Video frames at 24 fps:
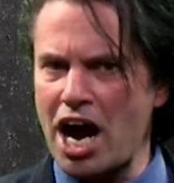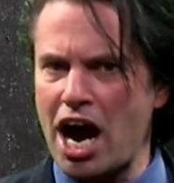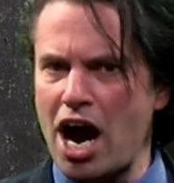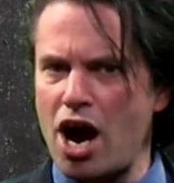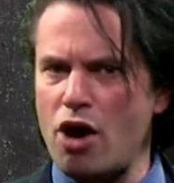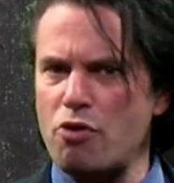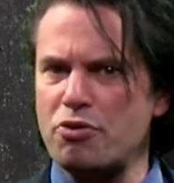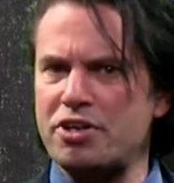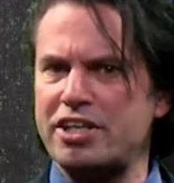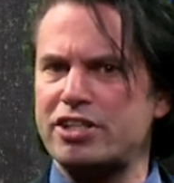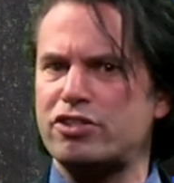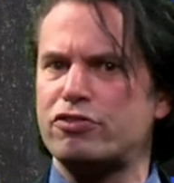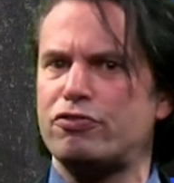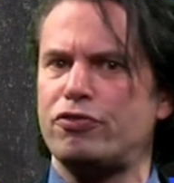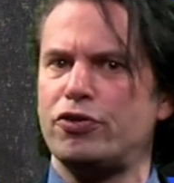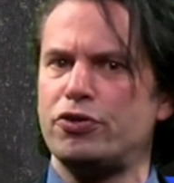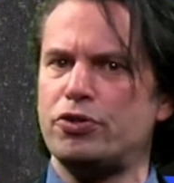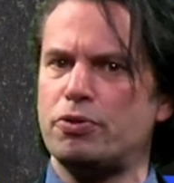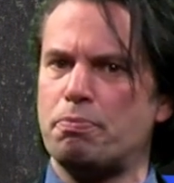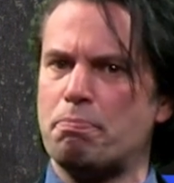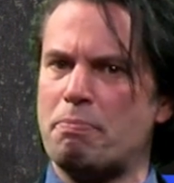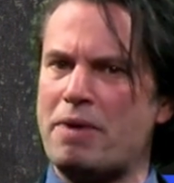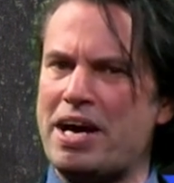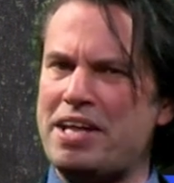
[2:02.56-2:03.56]
how this
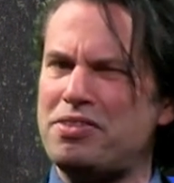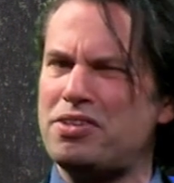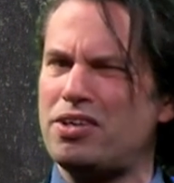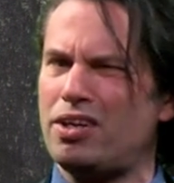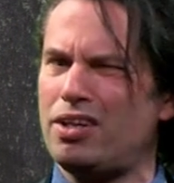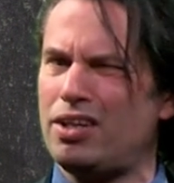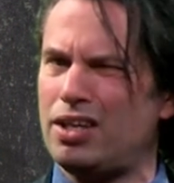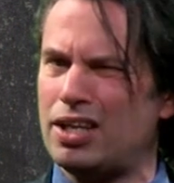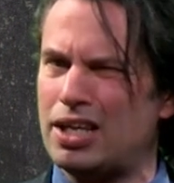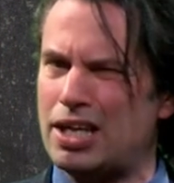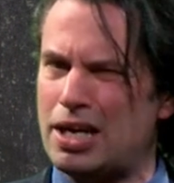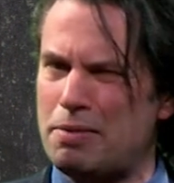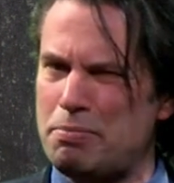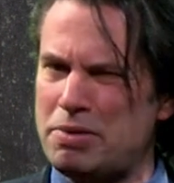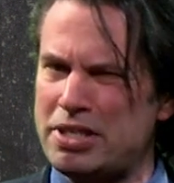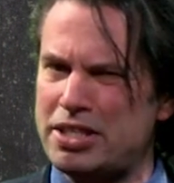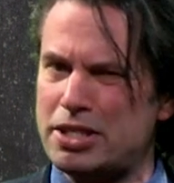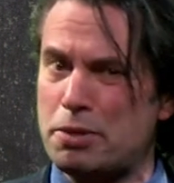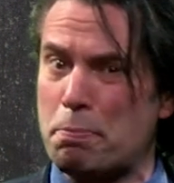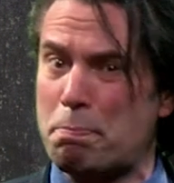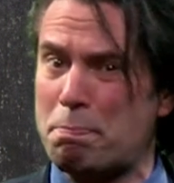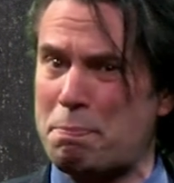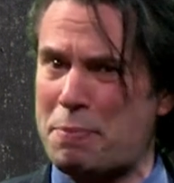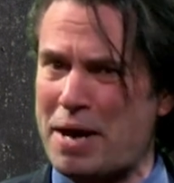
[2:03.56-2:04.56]
fundamental limit
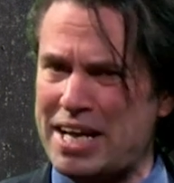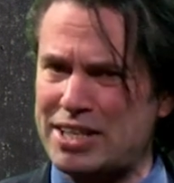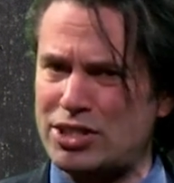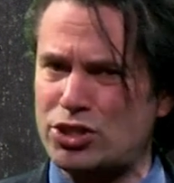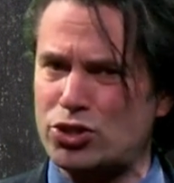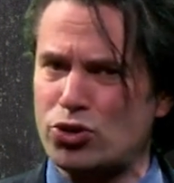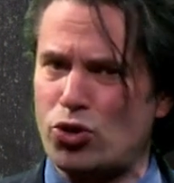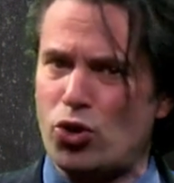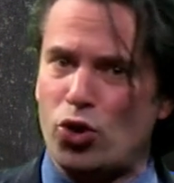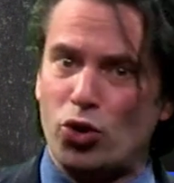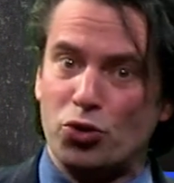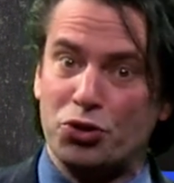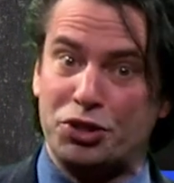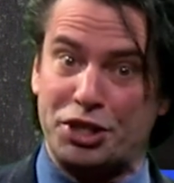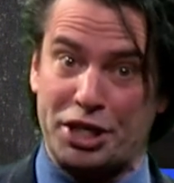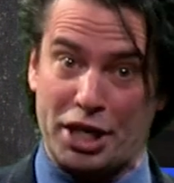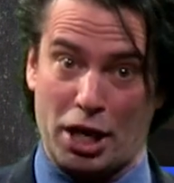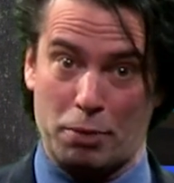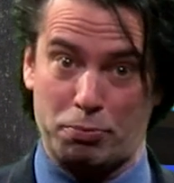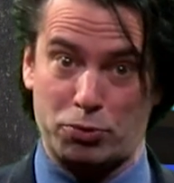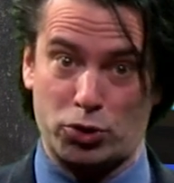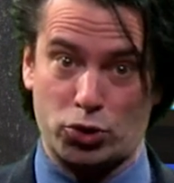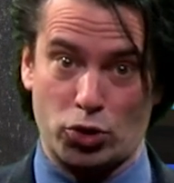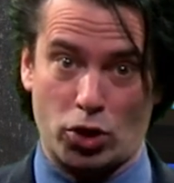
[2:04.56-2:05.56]
depends on the
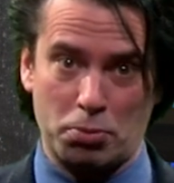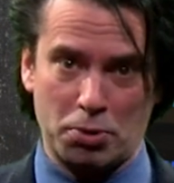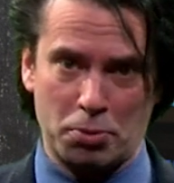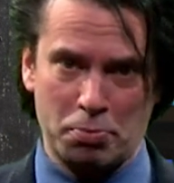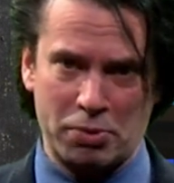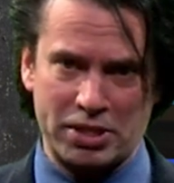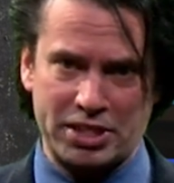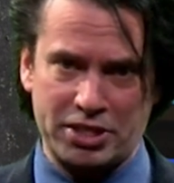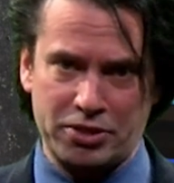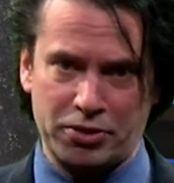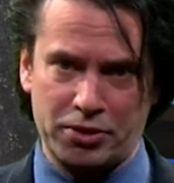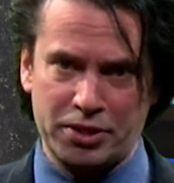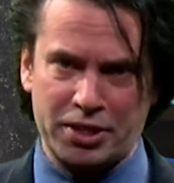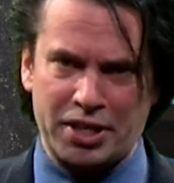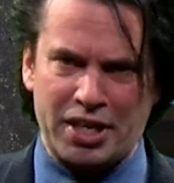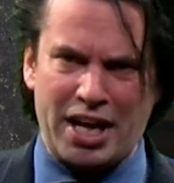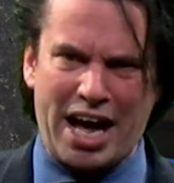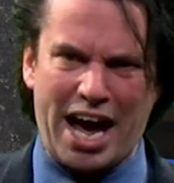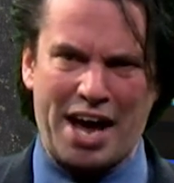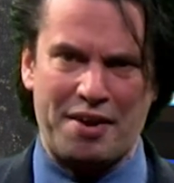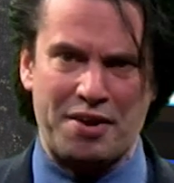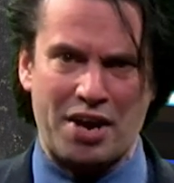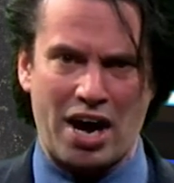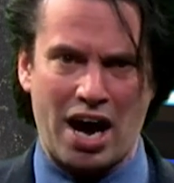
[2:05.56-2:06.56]
absorber material
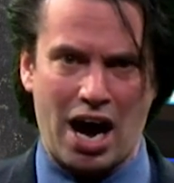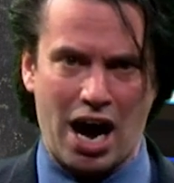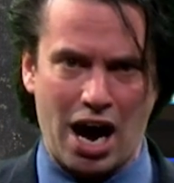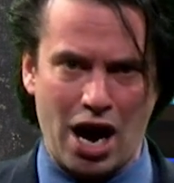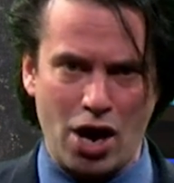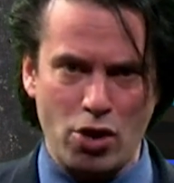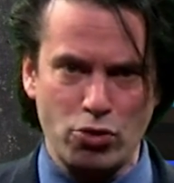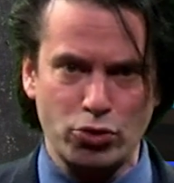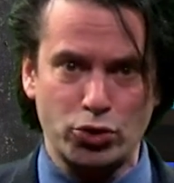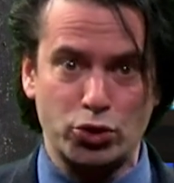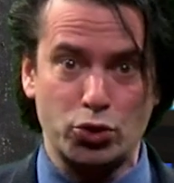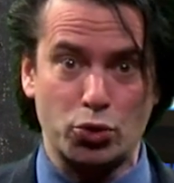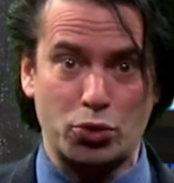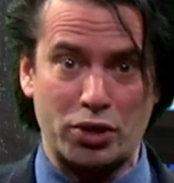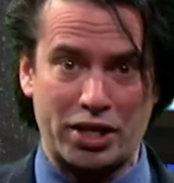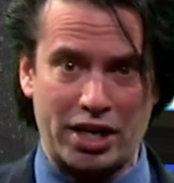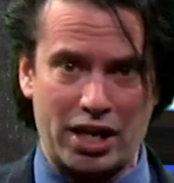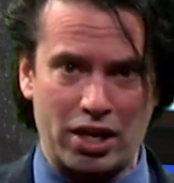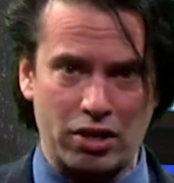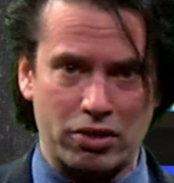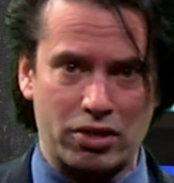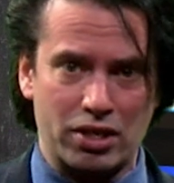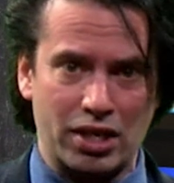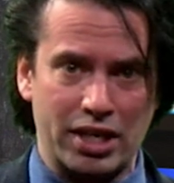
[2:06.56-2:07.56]
and how to
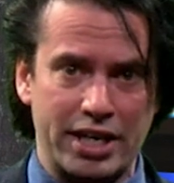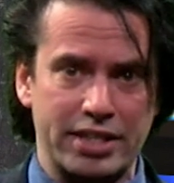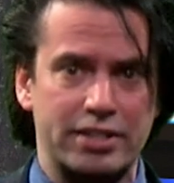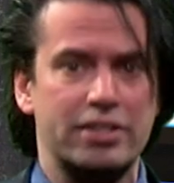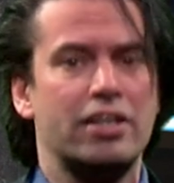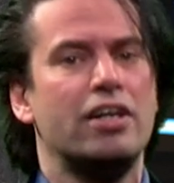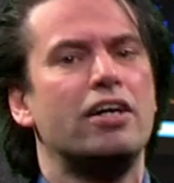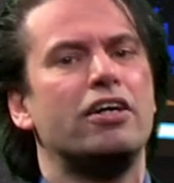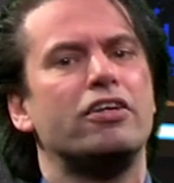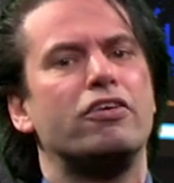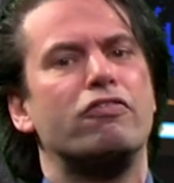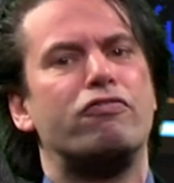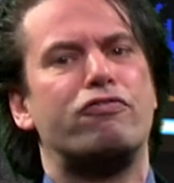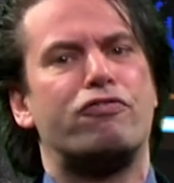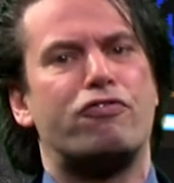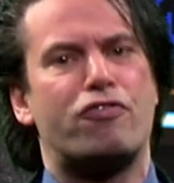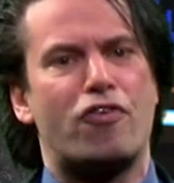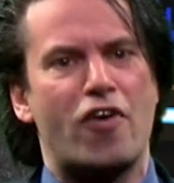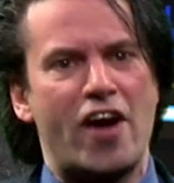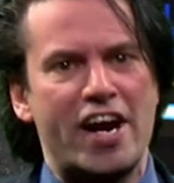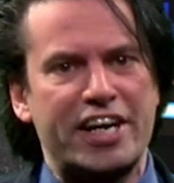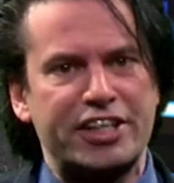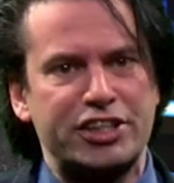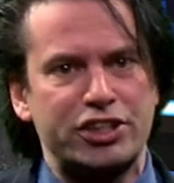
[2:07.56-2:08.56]
calculate the
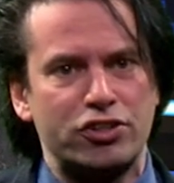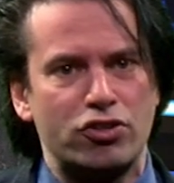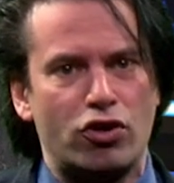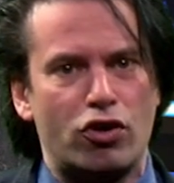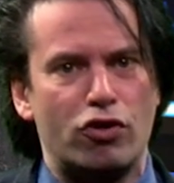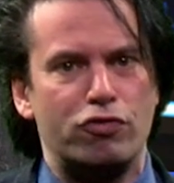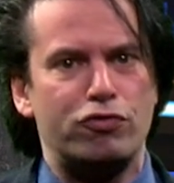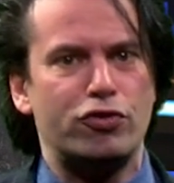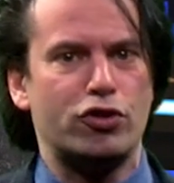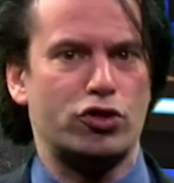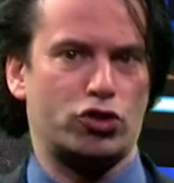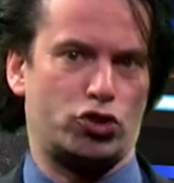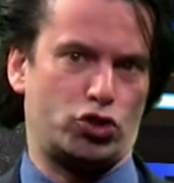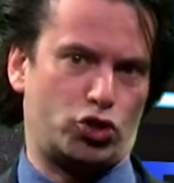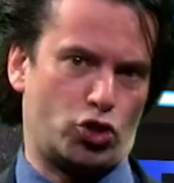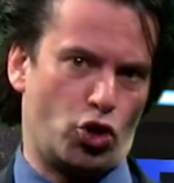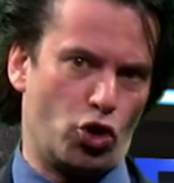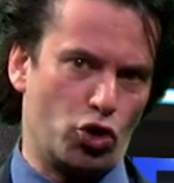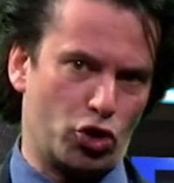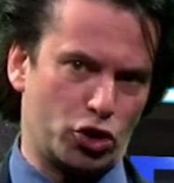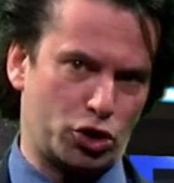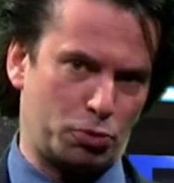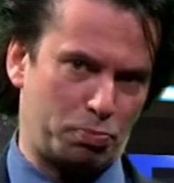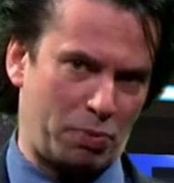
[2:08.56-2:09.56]
fraction of
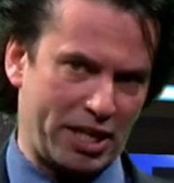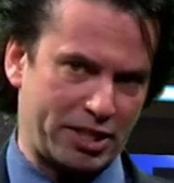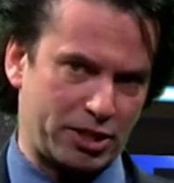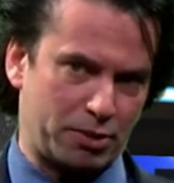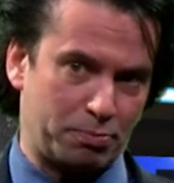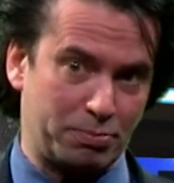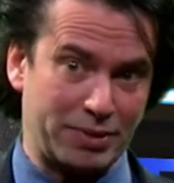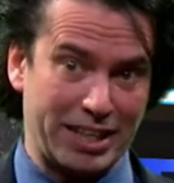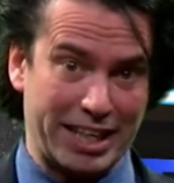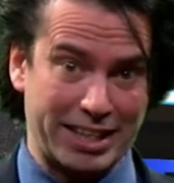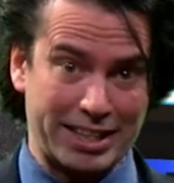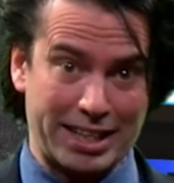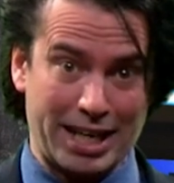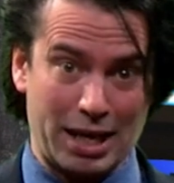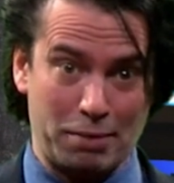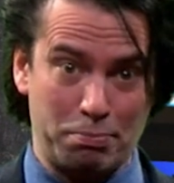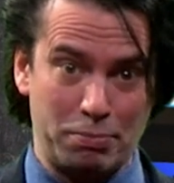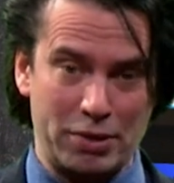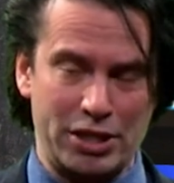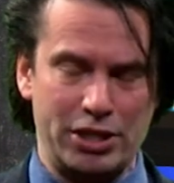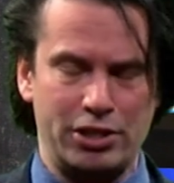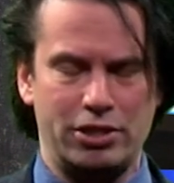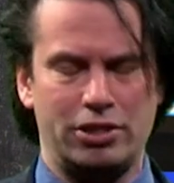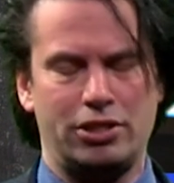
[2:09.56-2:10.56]
solar spectrum that can
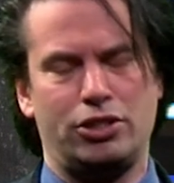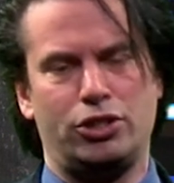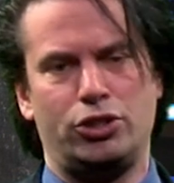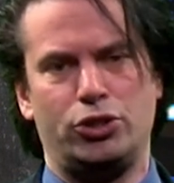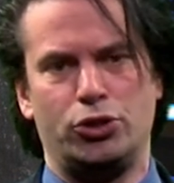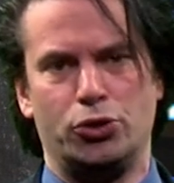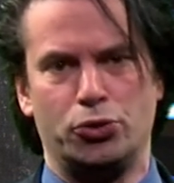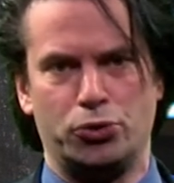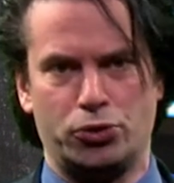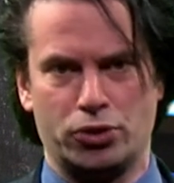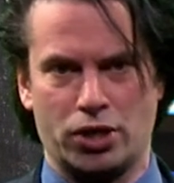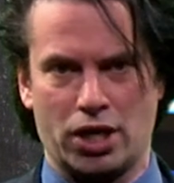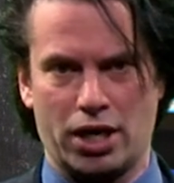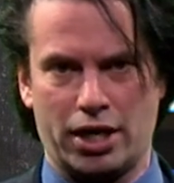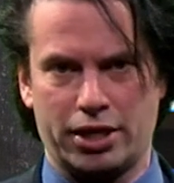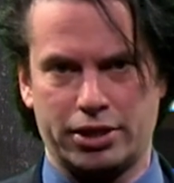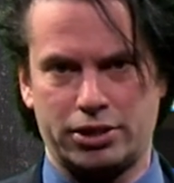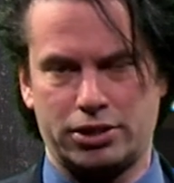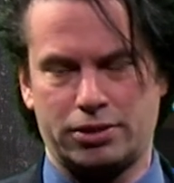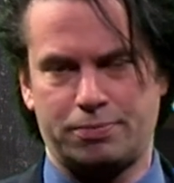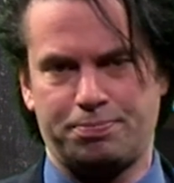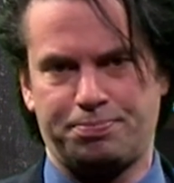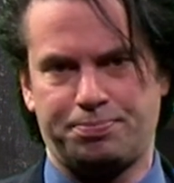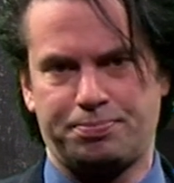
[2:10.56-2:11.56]
be
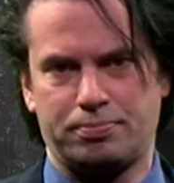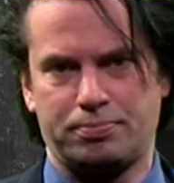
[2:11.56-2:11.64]
utilized.